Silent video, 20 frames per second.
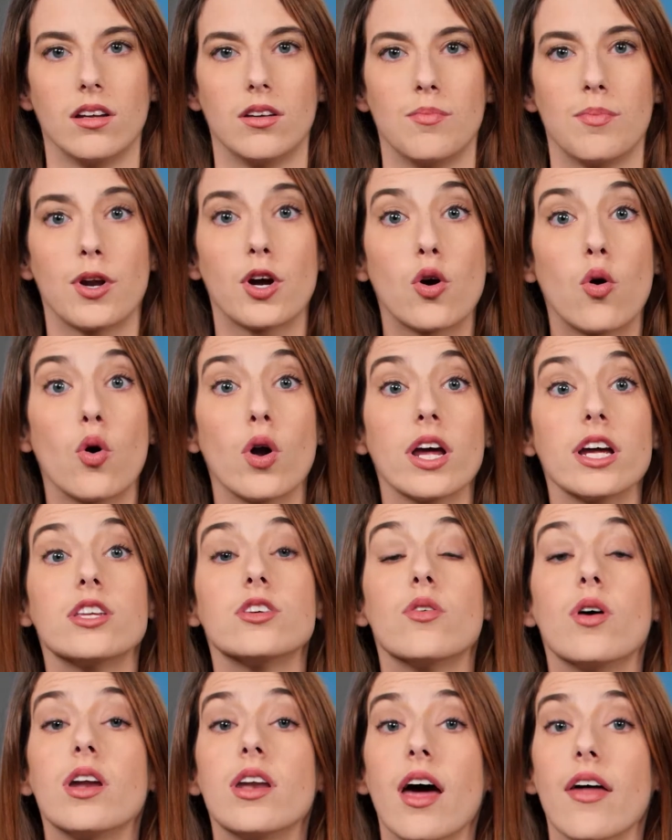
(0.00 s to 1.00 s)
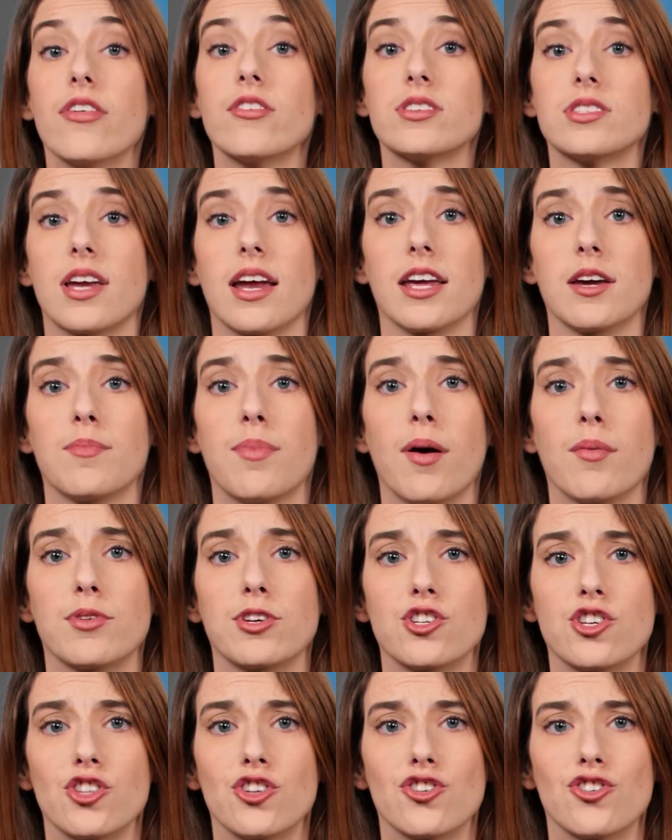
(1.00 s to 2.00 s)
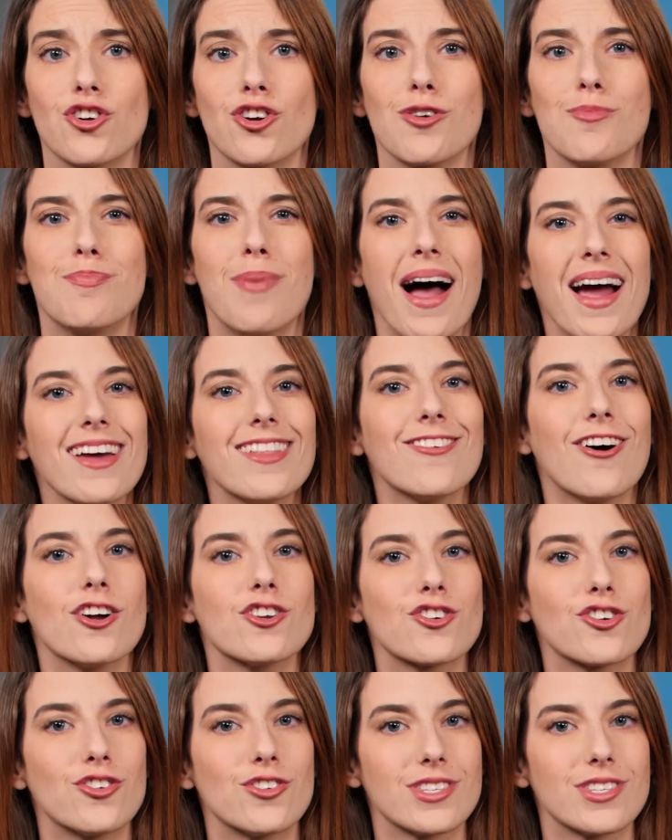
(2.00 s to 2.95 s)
But according to another study published in the journal Biological